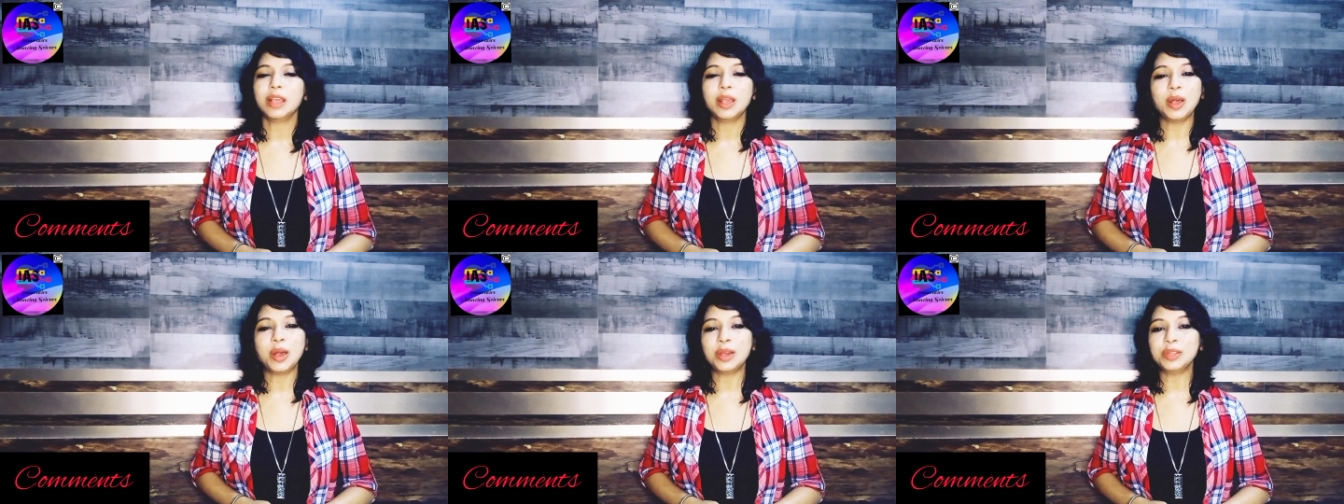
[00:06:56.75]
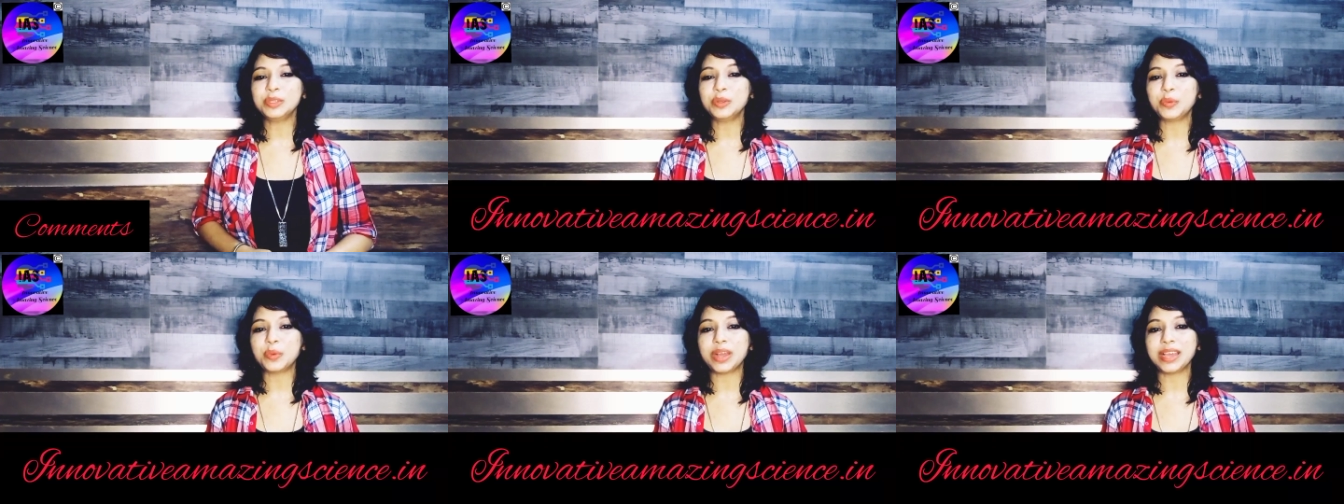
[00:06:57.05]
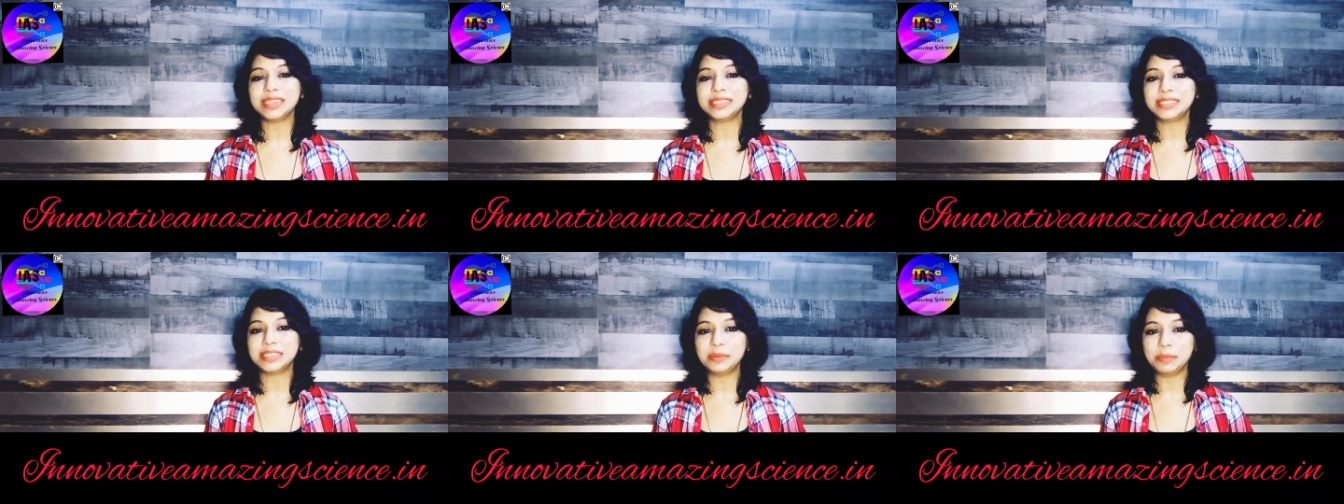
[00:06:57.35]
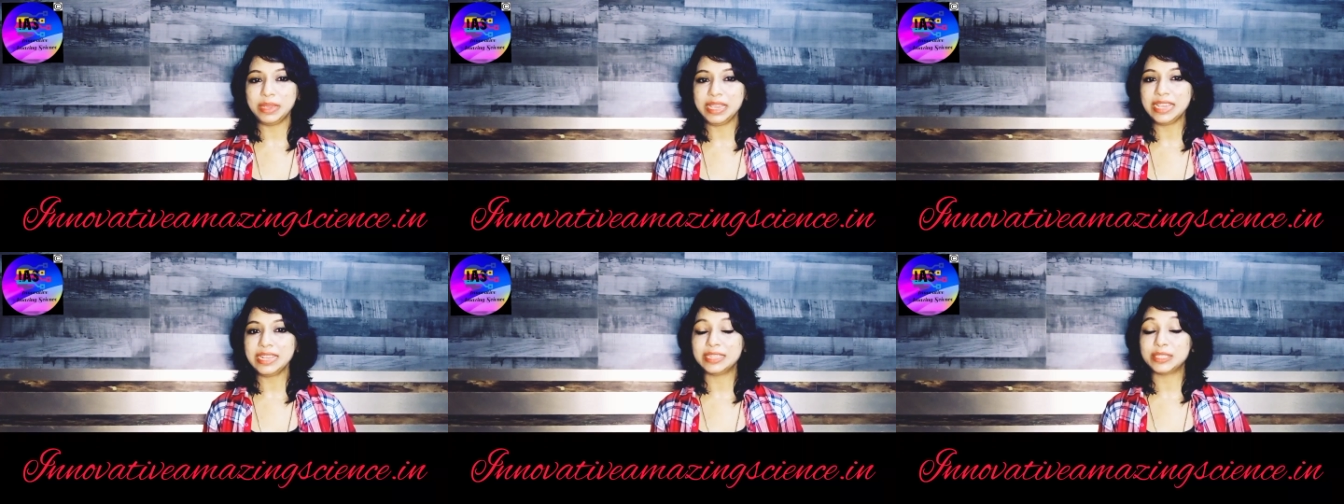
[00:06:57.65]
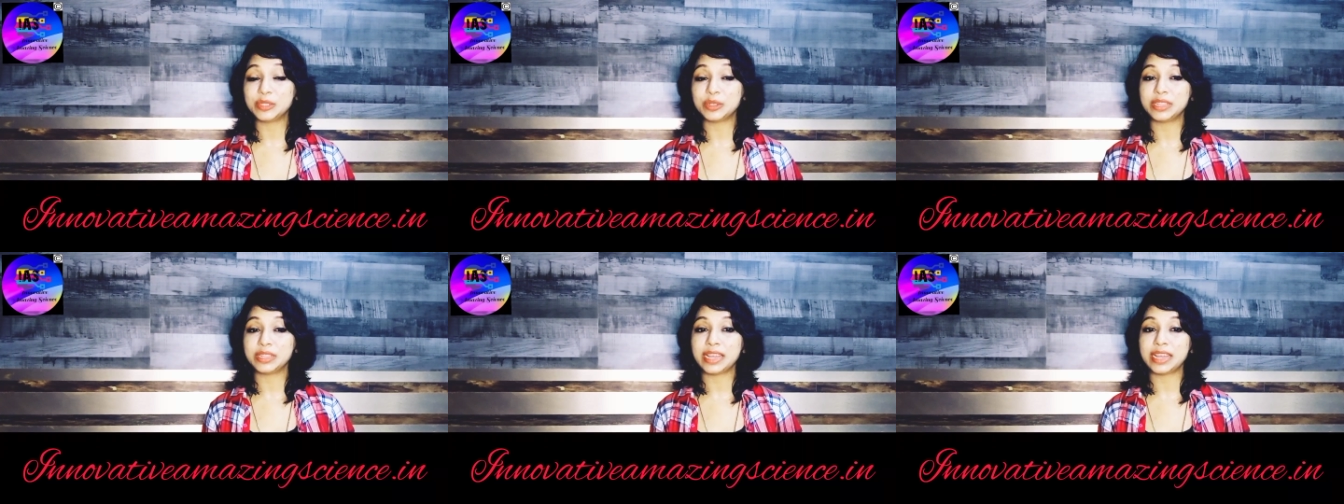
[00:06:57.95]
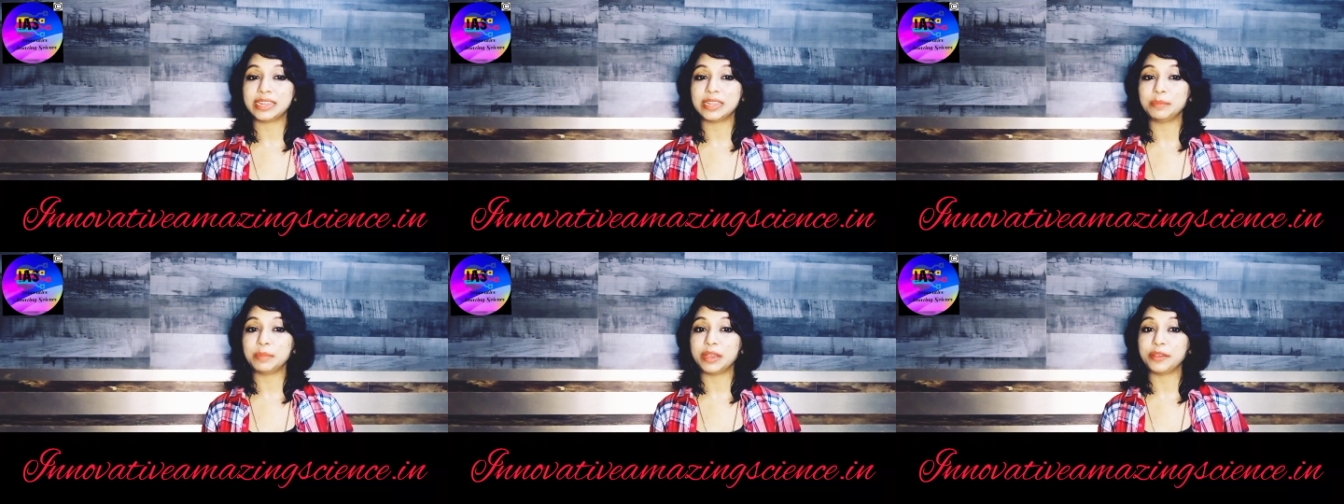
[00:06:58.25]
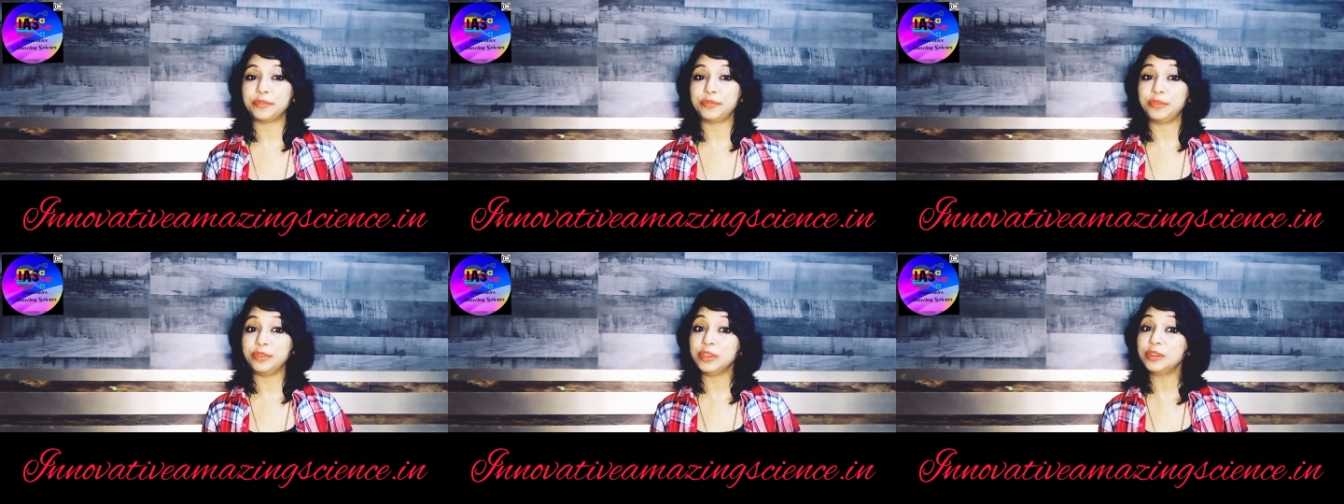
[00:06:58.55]
or do write a mail so that in my
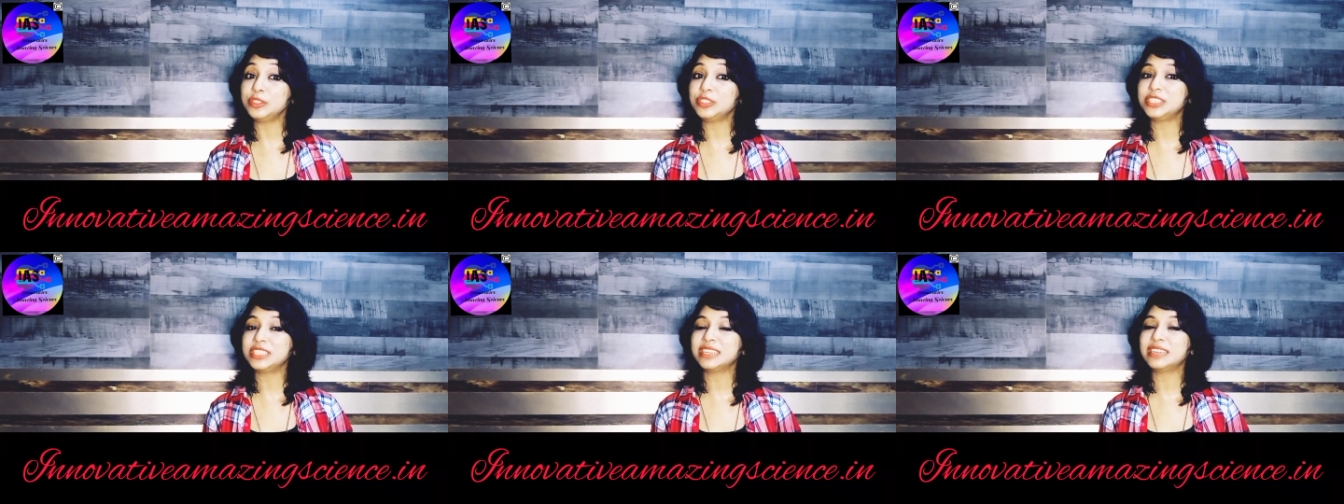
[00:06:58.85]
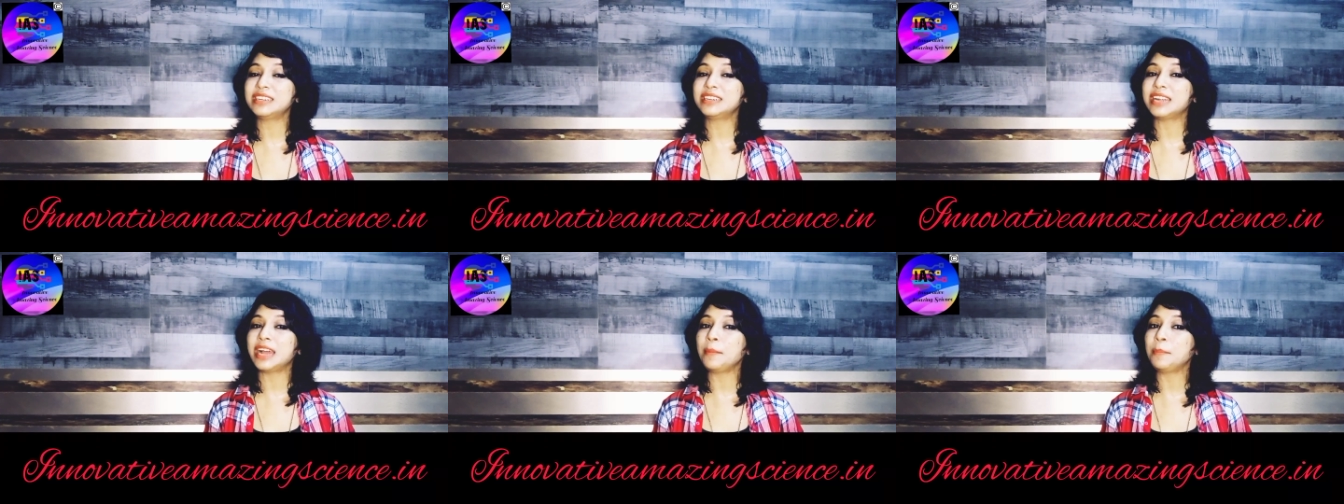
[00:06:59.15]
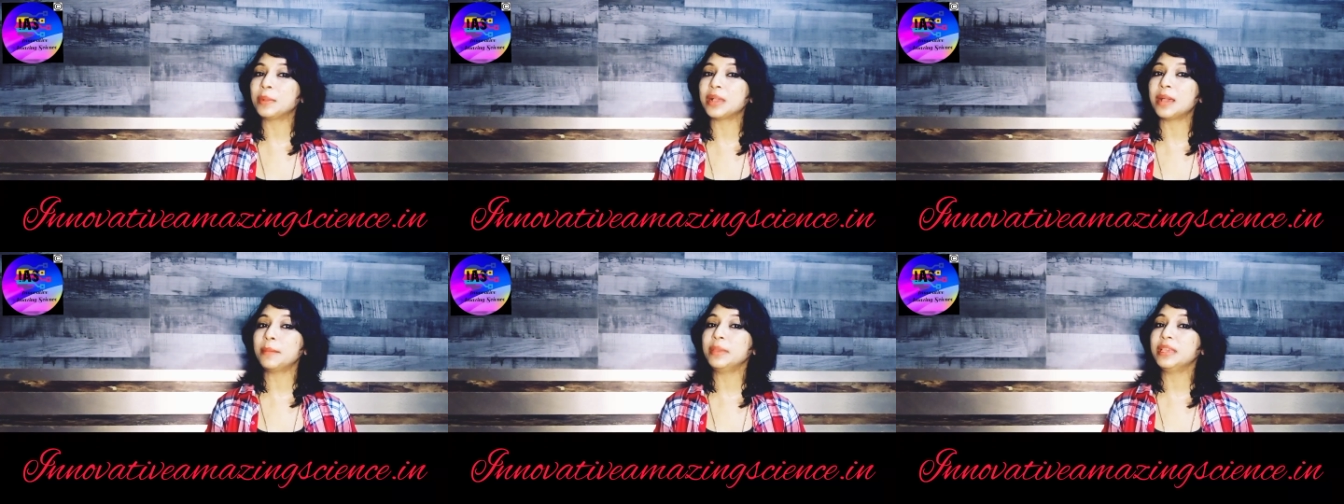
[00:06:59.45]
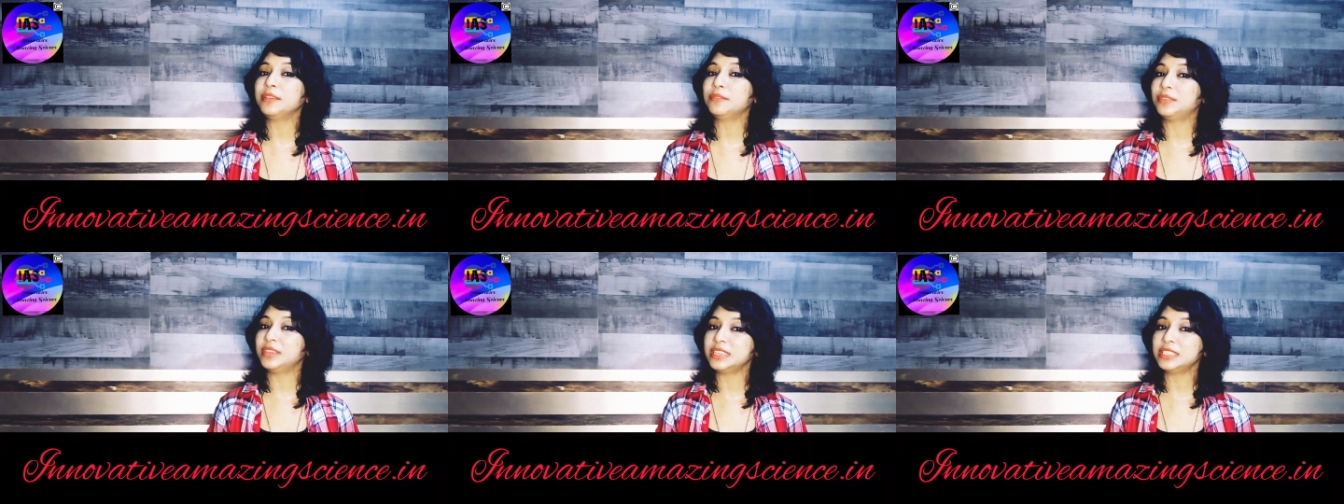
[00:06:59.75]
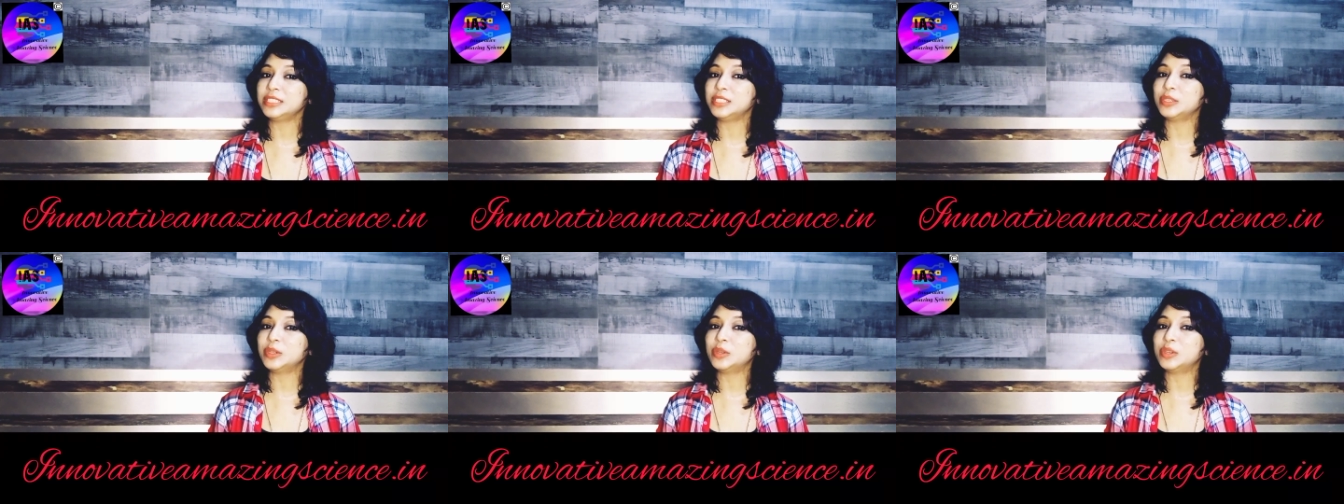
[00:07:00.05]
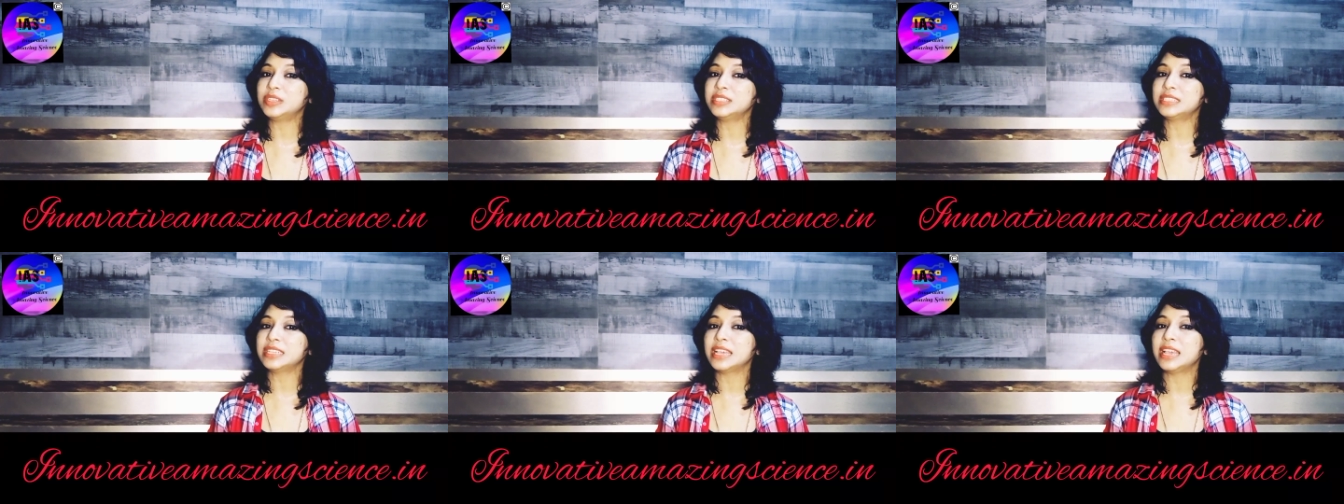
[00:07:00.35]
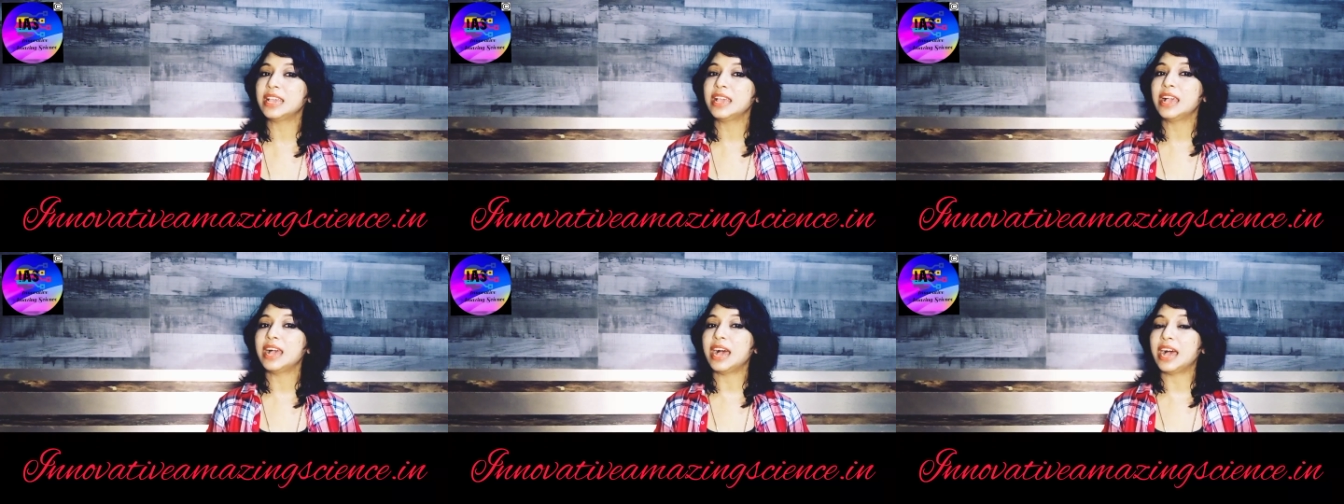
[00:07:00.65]
future upcoming videos,
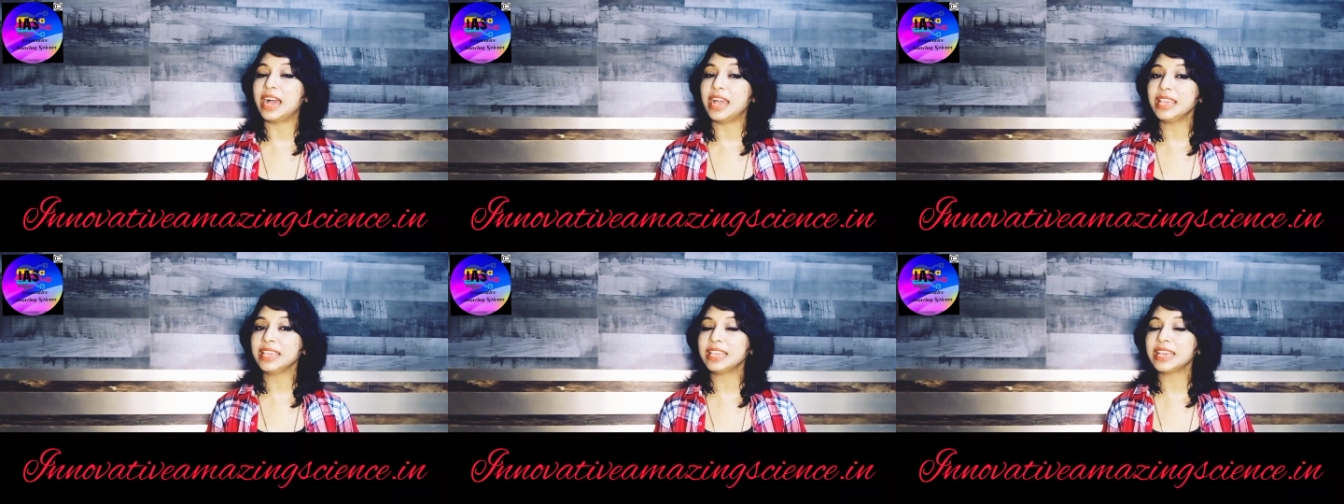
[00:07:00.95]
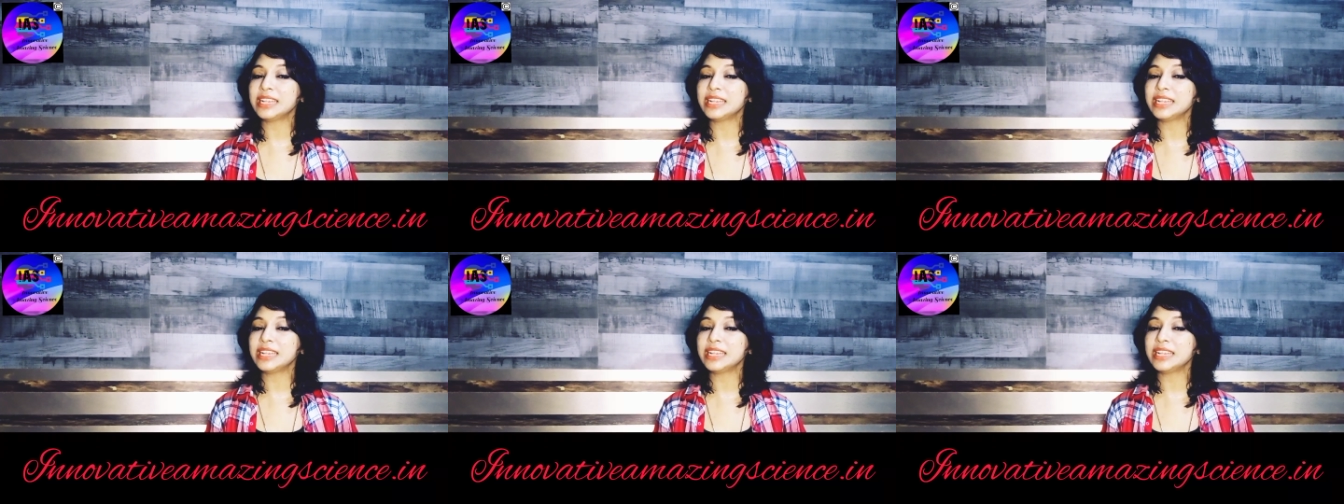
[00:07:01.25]
I